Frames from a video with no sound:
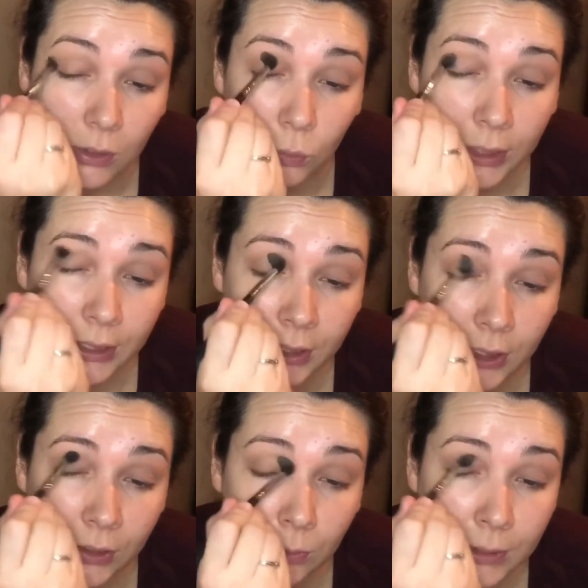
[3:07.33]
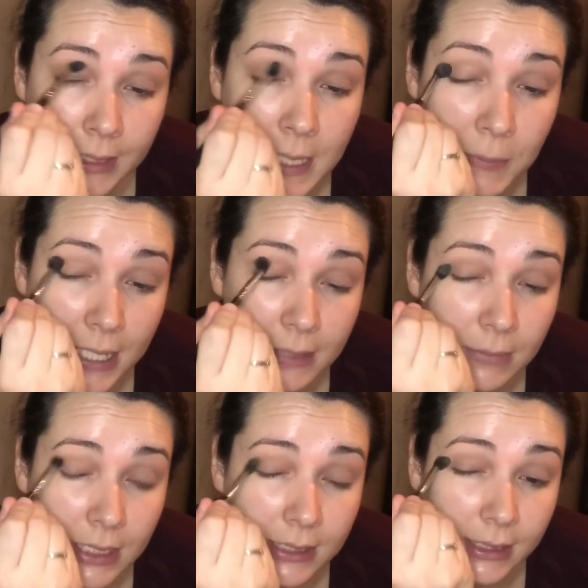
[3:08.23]
When they're really
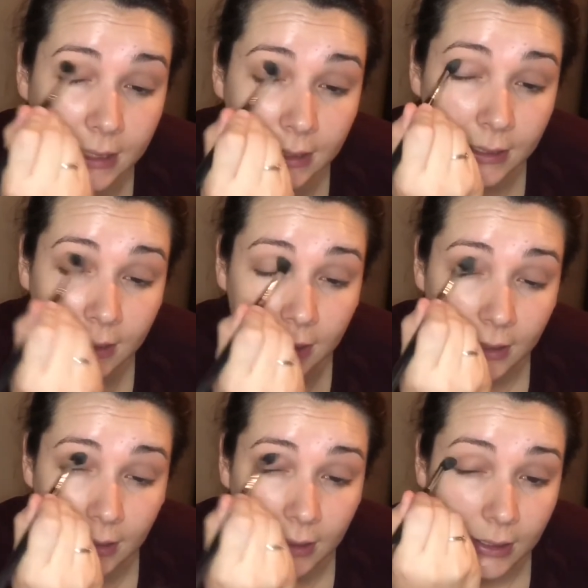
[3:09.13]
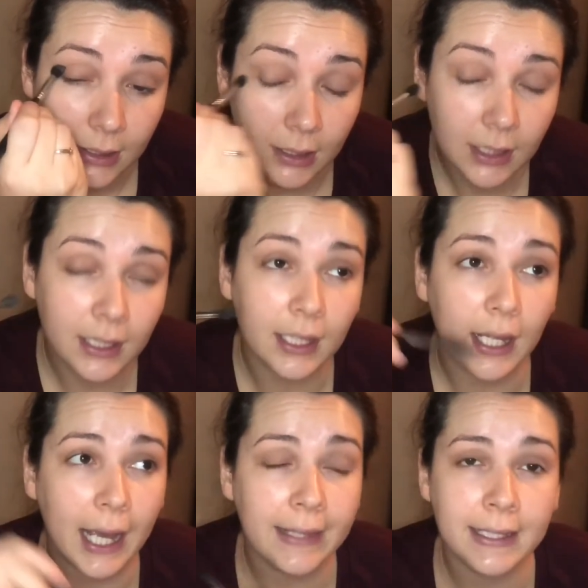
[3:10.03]
pigmented,
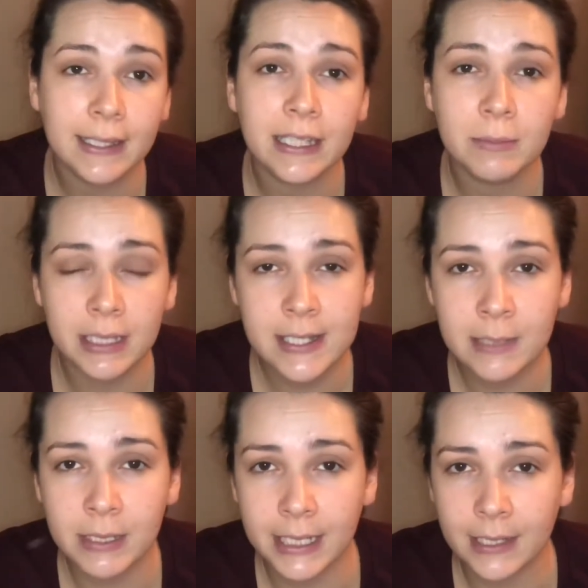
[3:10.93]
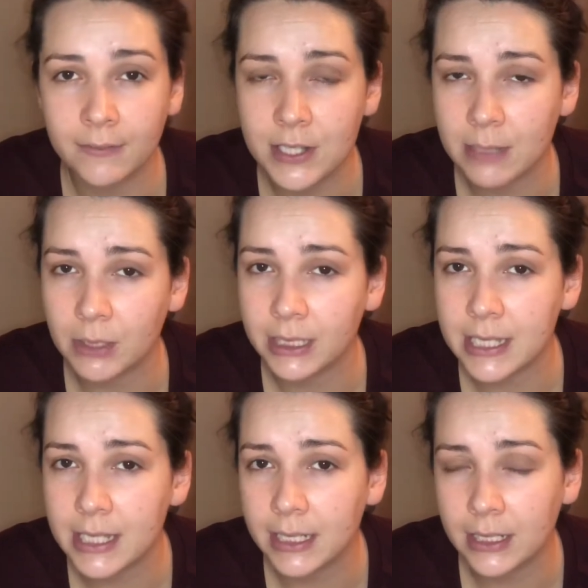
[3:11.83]
I think it can be intimidating for someone that's
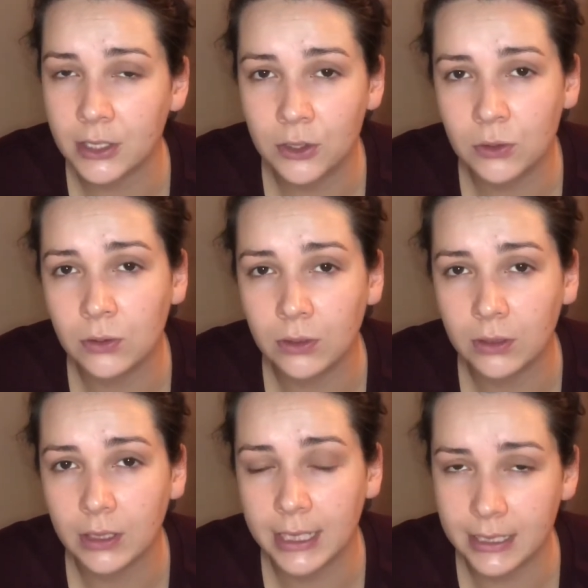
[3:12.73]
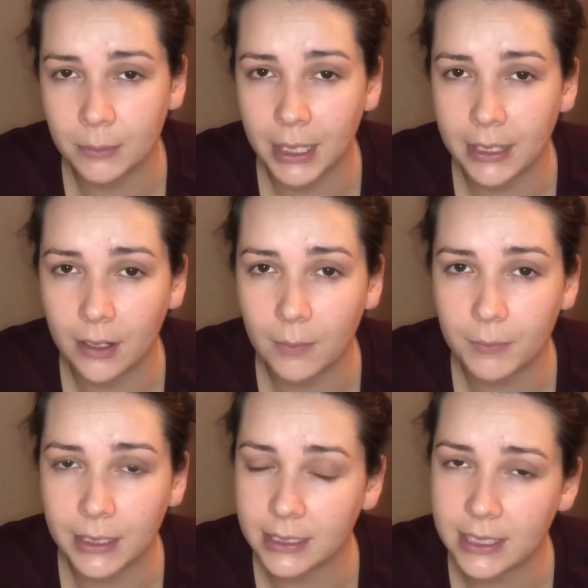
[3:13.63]
getting new into makeup
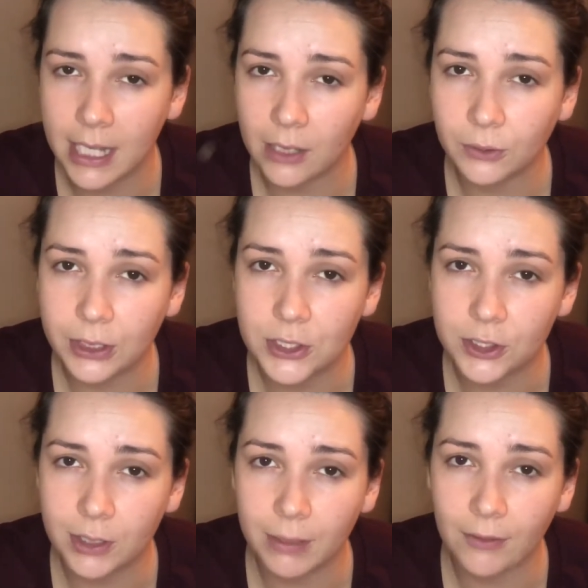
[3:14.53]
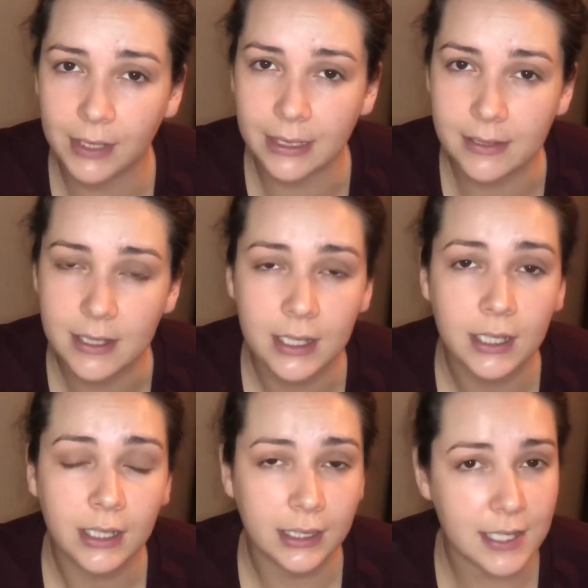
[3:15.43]
and is not really sure about things,
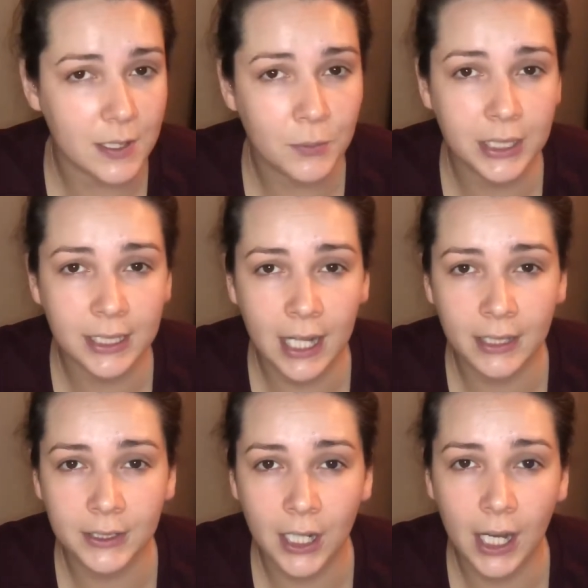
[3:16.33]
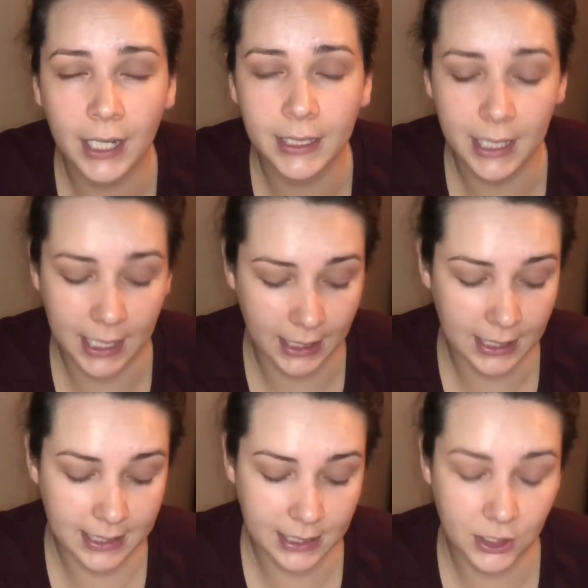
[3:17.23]
because they're putting it on their eye and
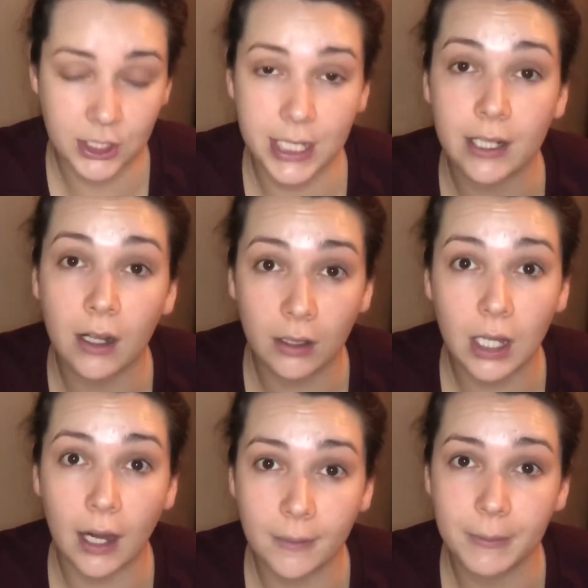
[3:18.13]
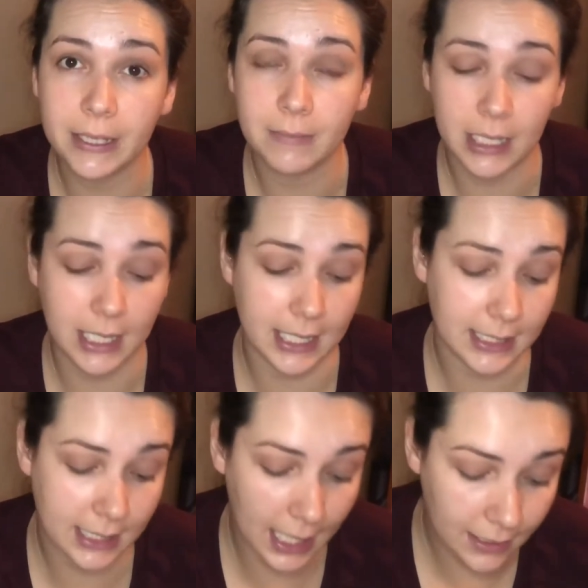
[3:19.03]
it's just like a lot of pigment and it's
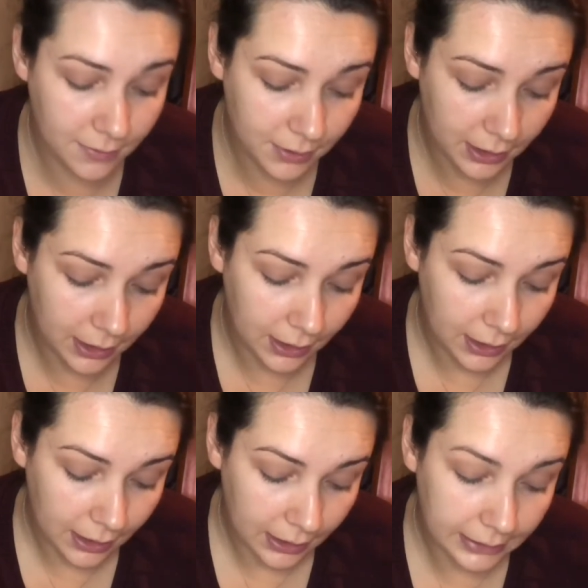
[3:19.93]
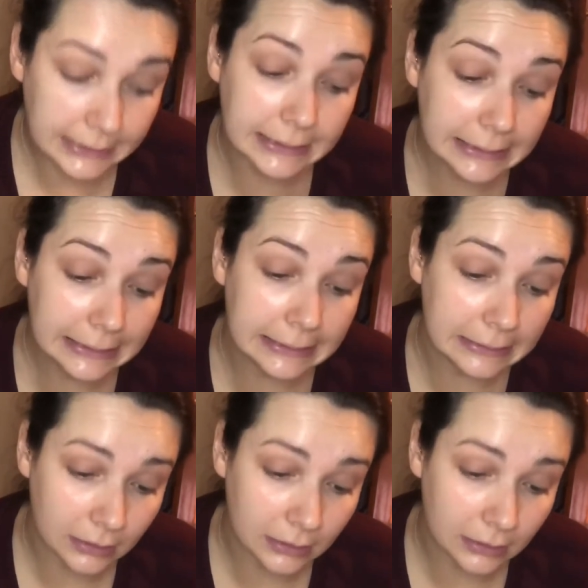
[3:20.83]
kind of like ooh.